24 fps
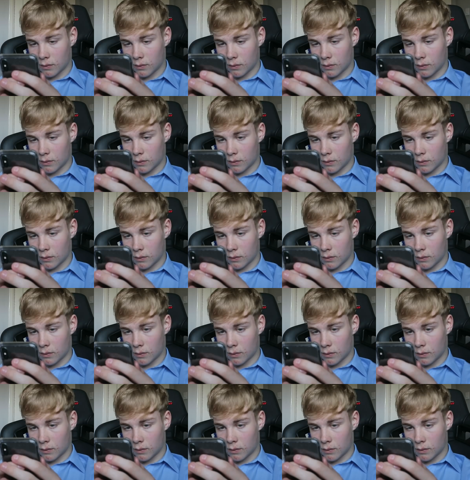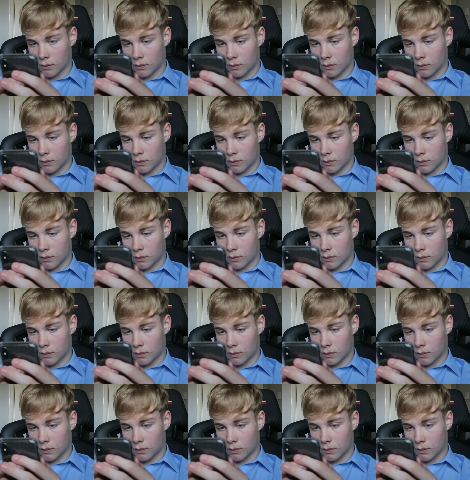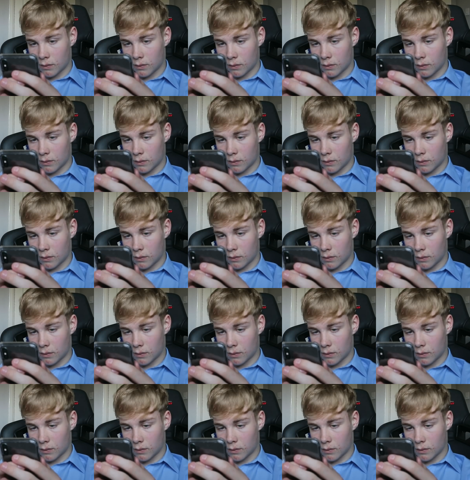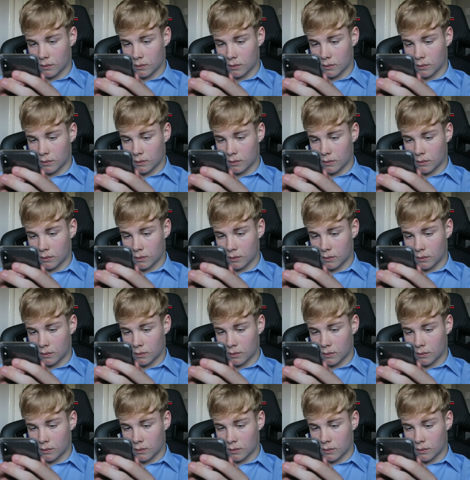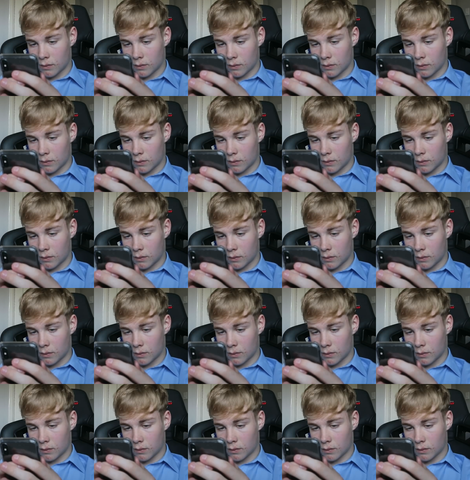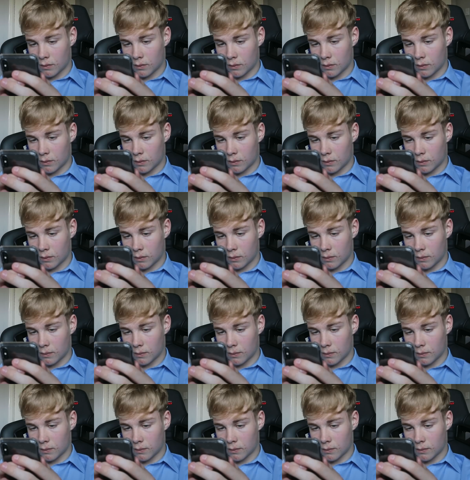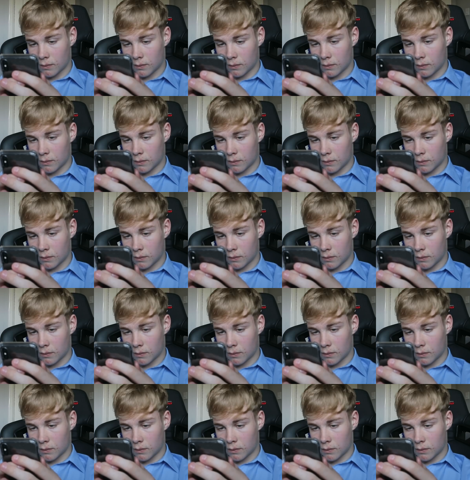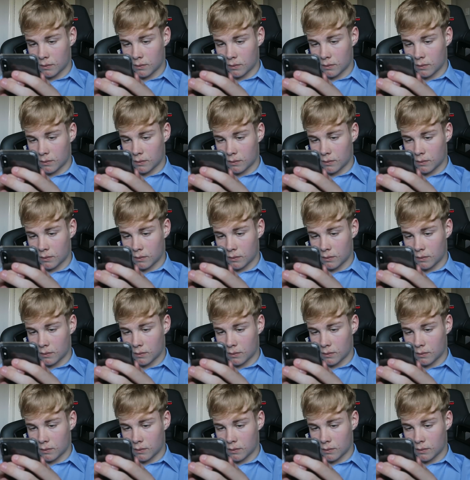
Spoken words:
(no one is talking)